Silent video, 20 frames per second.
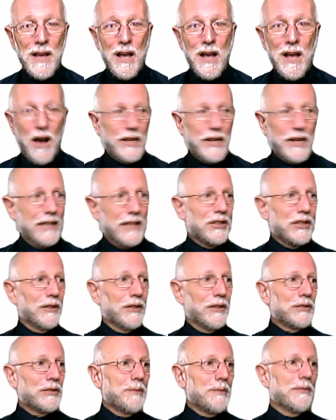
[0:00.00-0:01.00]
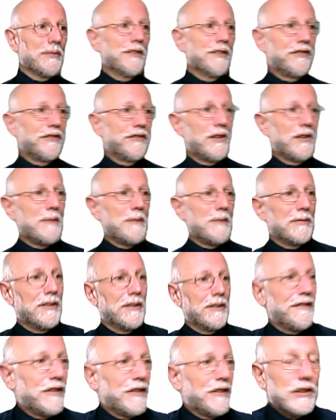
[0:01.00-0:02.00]
Okay, so as we move from the
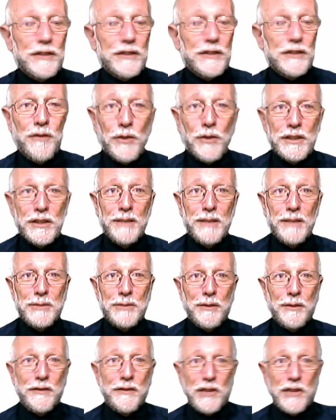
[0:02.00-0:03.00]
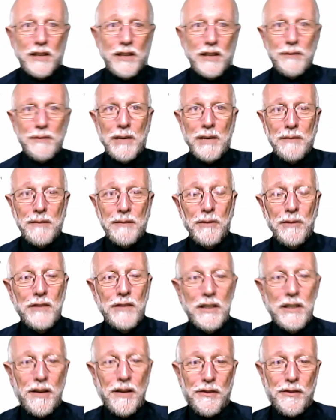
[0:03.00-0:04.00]
first 4 tips that we've talked about and move
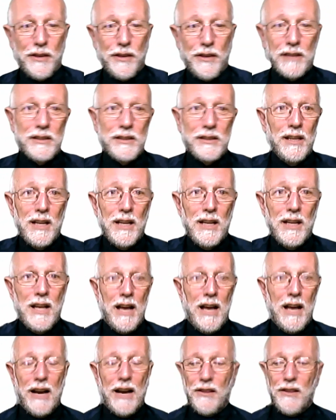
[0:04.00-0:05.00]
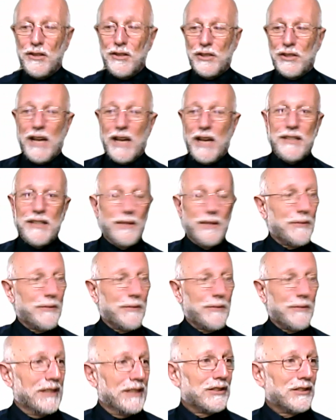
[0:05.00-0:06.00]
into other things, another side tip that
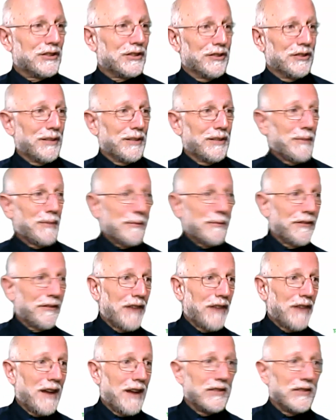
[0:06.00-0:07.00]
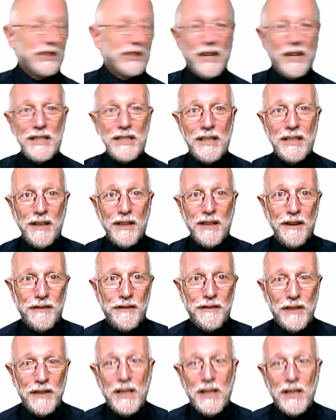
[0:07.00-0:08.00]
leads us to tip number 5 is the idea of
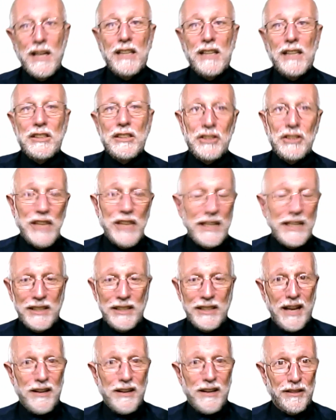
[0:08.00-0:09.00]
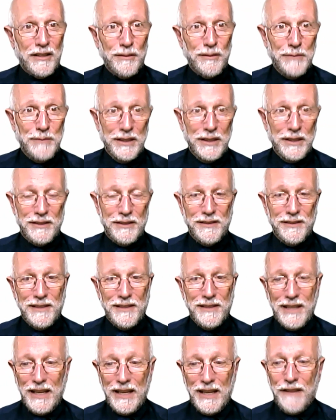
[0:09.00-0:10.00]
change it out a little bit.
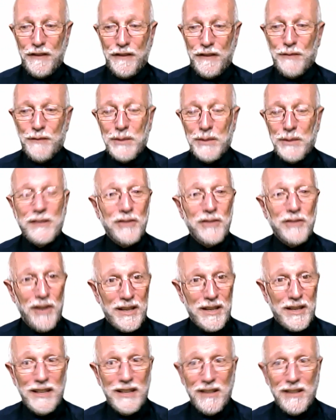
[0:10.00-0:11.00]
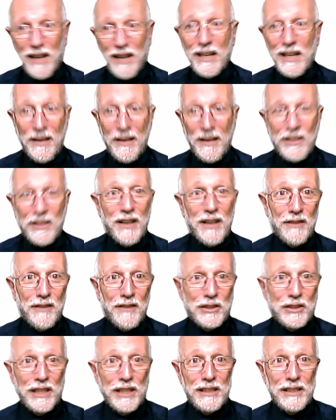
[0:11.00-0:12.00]
If you've been talking a lot and having
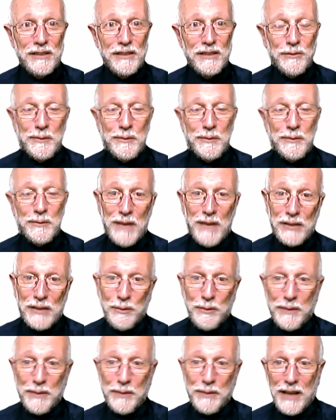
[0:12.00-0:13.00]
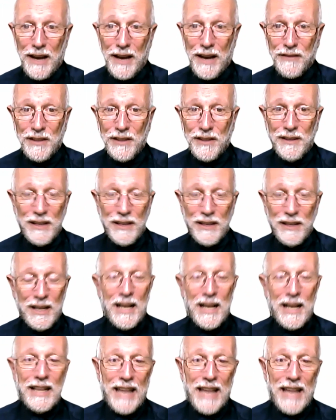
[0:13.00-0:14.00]
conversations as we've been having,
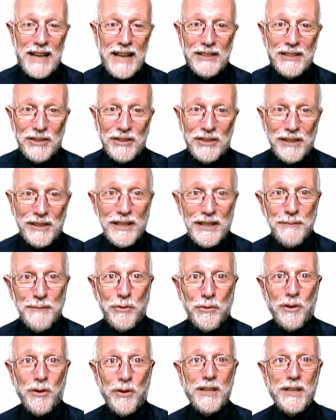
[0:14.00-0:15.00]
that can start to get boring.